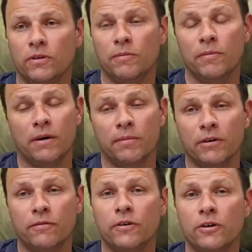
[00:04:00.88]
It might be
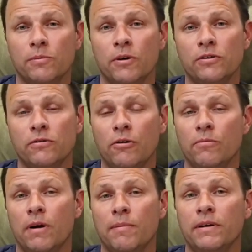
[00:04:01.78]
your first motorhome, it
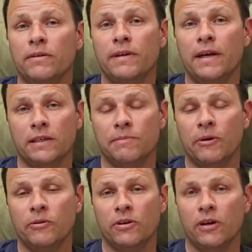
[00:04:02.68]
might be your next
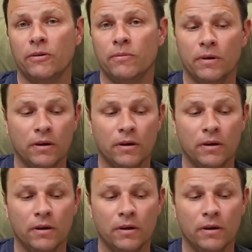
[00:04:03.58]
motorhome.